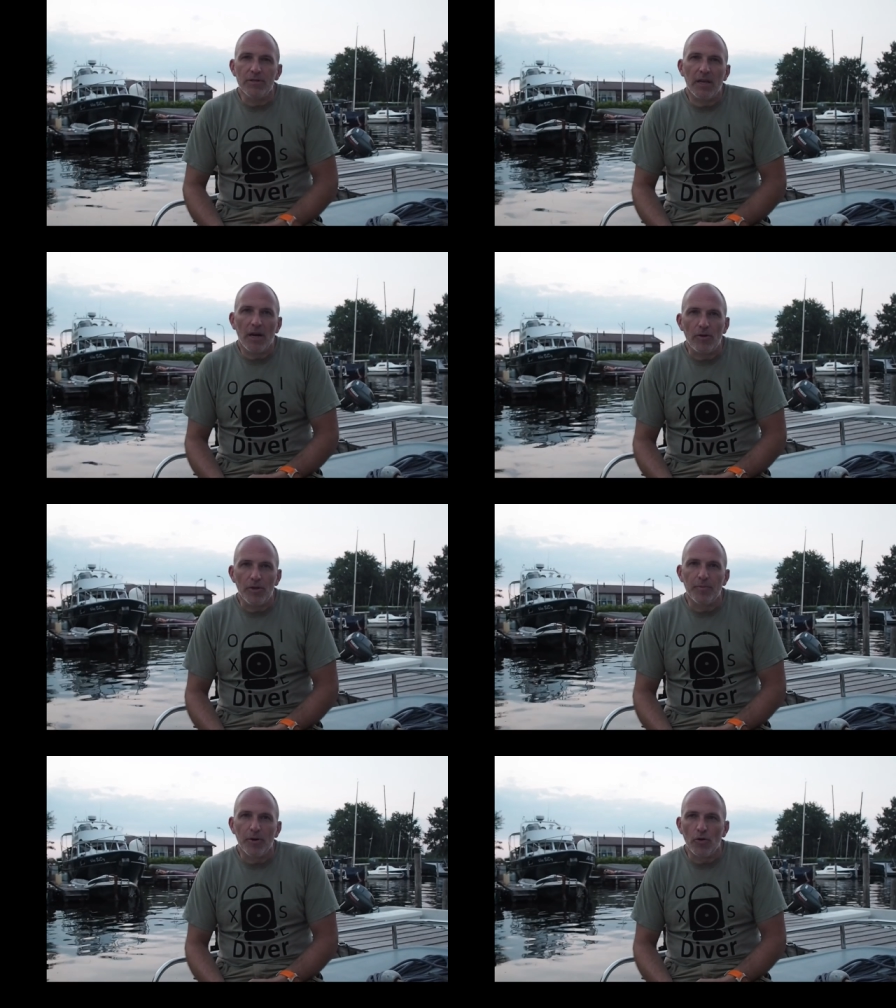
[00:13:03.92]
now on
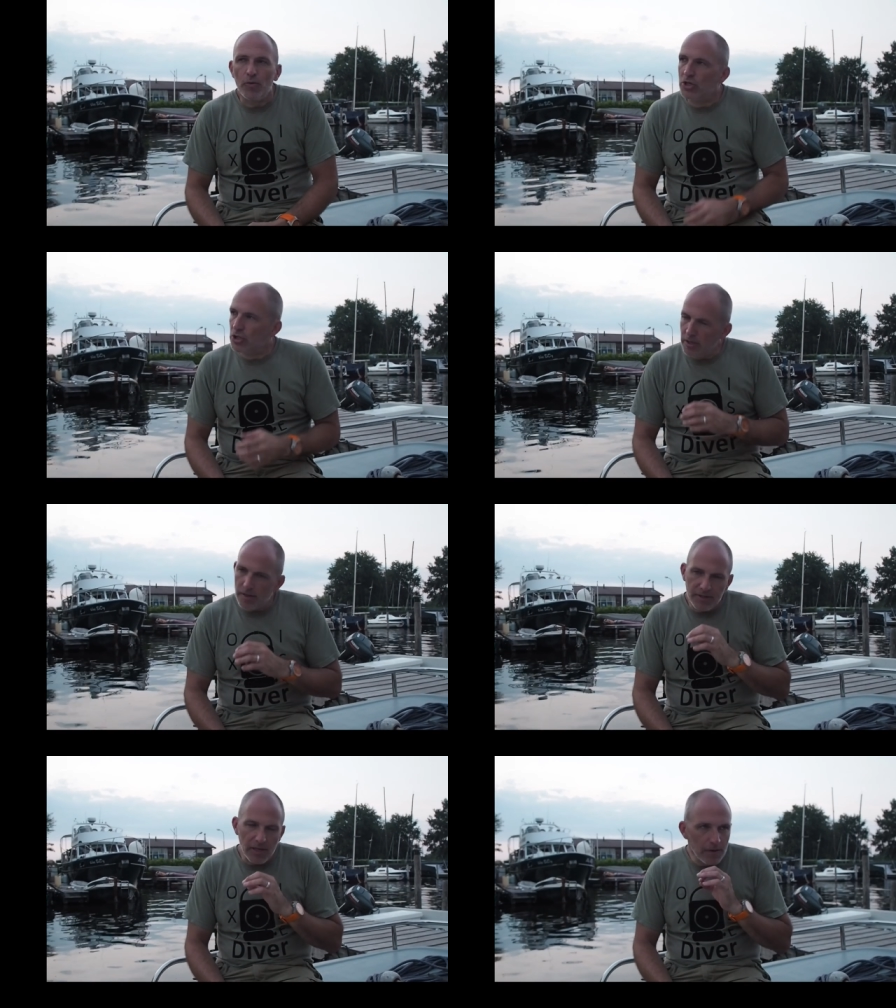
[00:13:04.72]
the boat, which
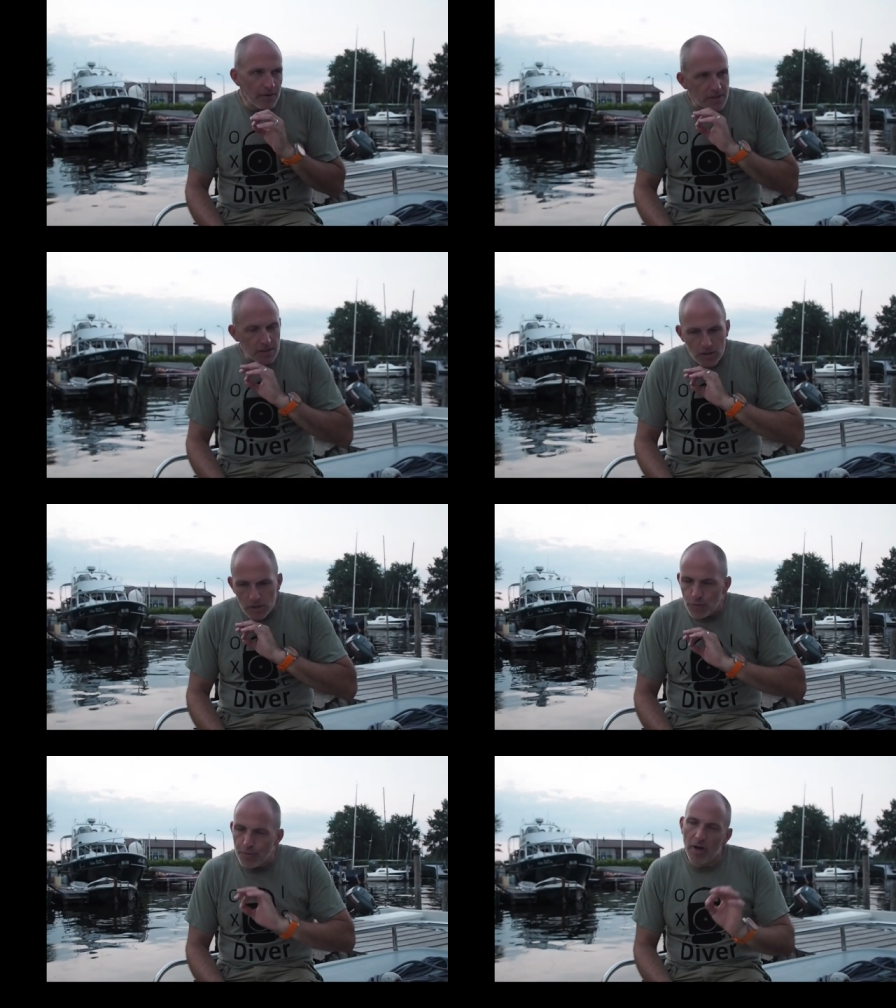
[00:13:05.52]
delivers
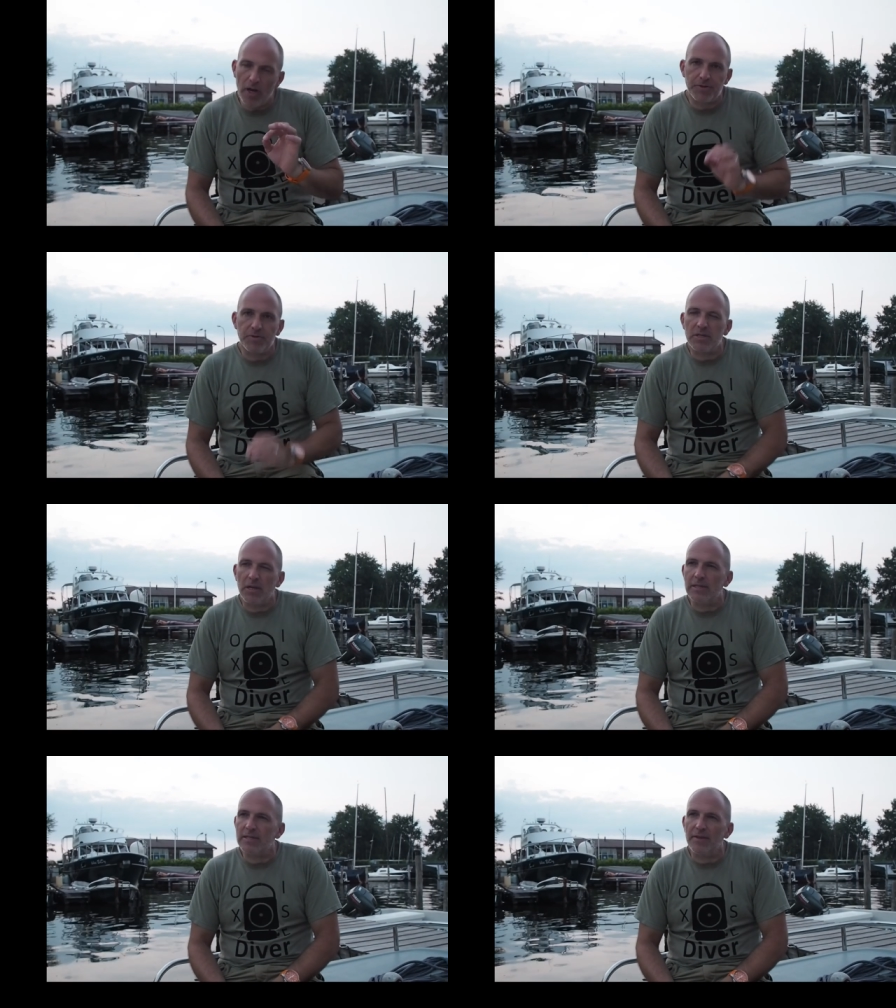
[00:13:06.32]
super nice results,